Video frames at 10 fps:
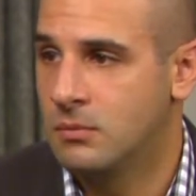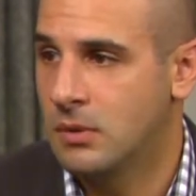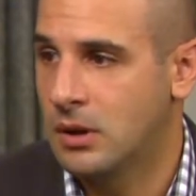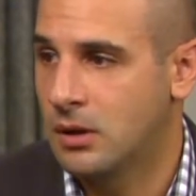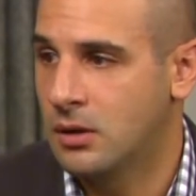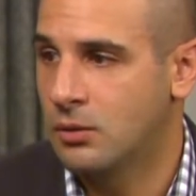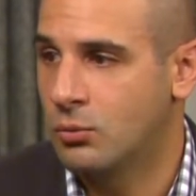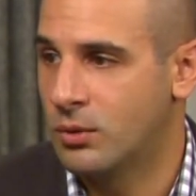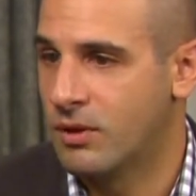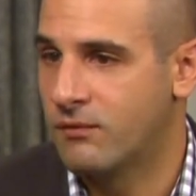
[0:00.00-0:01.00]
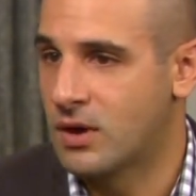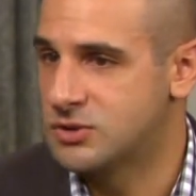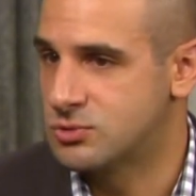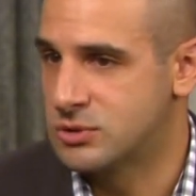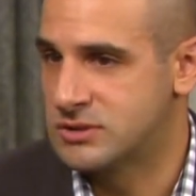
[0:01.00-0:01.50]
uh, one of my
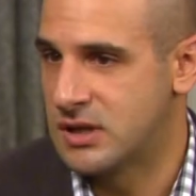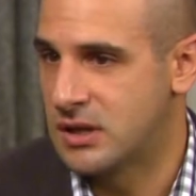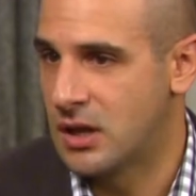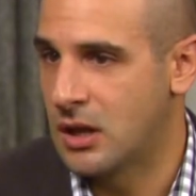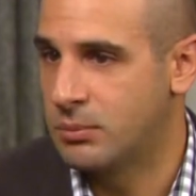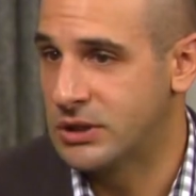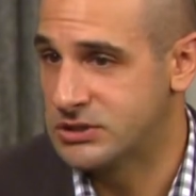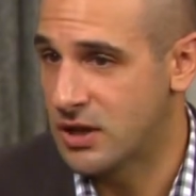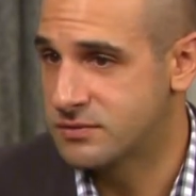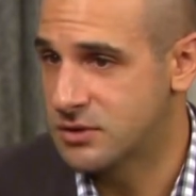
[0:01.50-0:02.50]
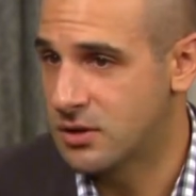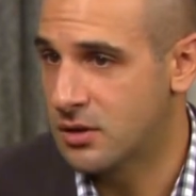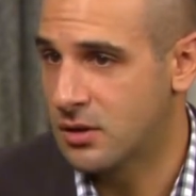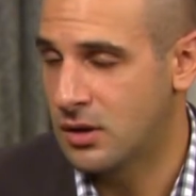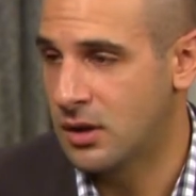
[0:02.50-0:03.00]
friends was a uh, police officer
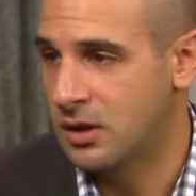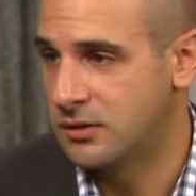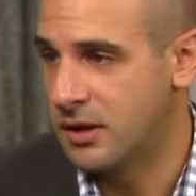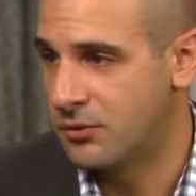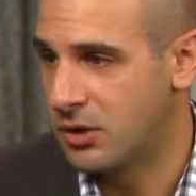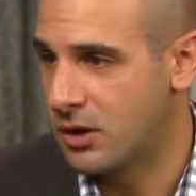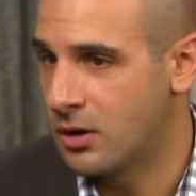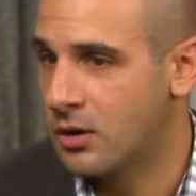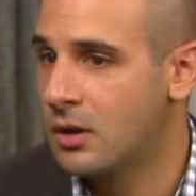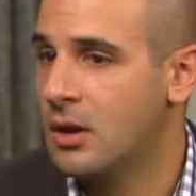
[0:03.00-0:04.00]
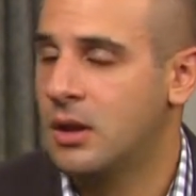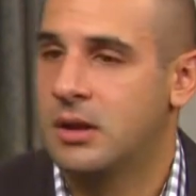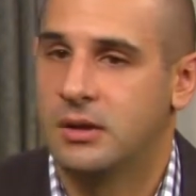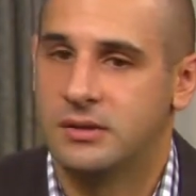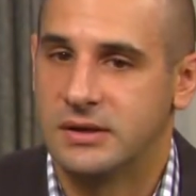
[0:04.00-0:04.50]
down here mm-hmm.
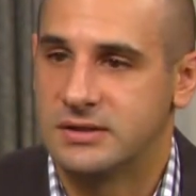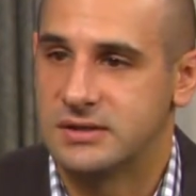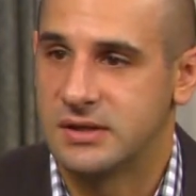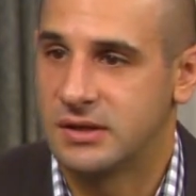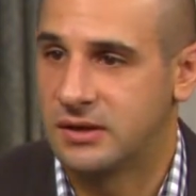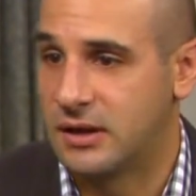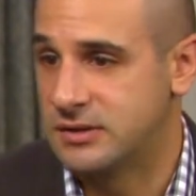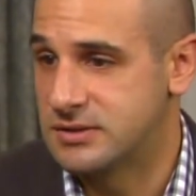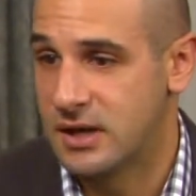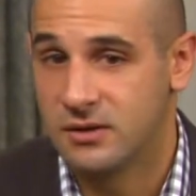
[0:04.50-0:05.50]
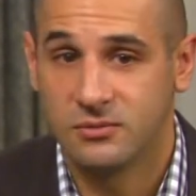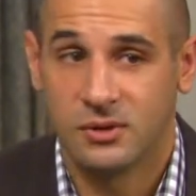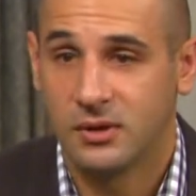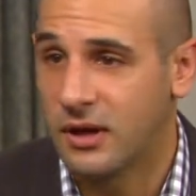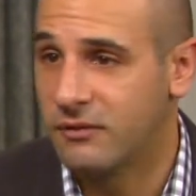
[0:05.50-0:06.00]
in D.C., and I decided,
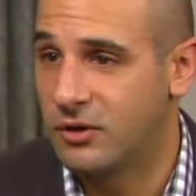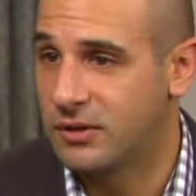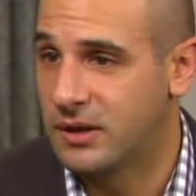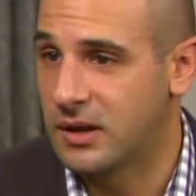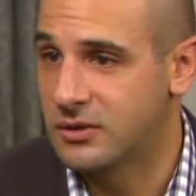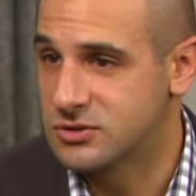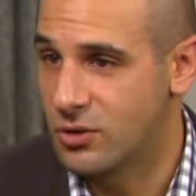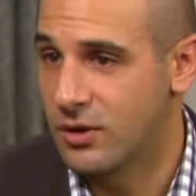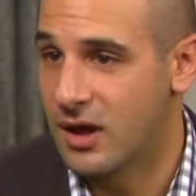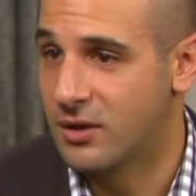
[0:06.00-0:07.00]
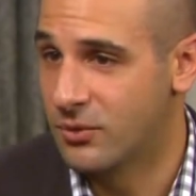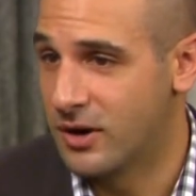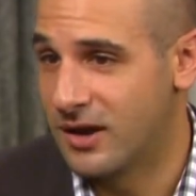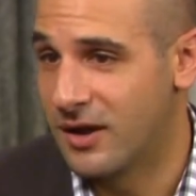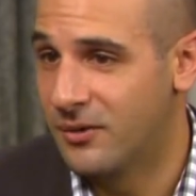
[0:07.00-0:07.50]
well, I have nothing else going on
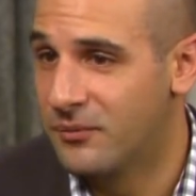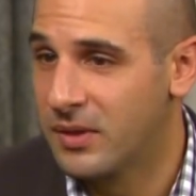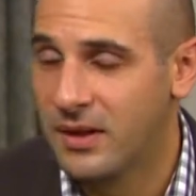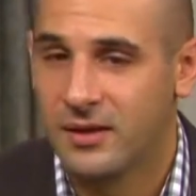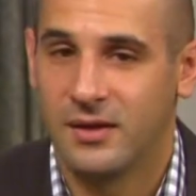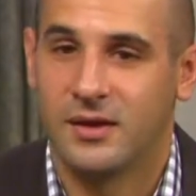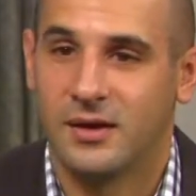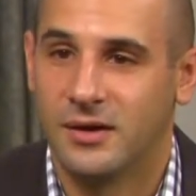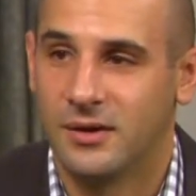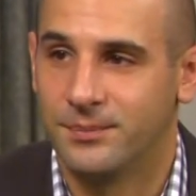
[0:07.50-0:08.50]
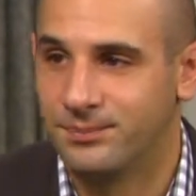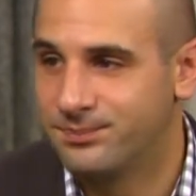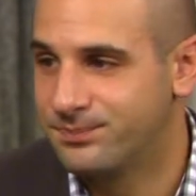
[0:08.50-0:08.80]
right now. Mm-hmm. Um,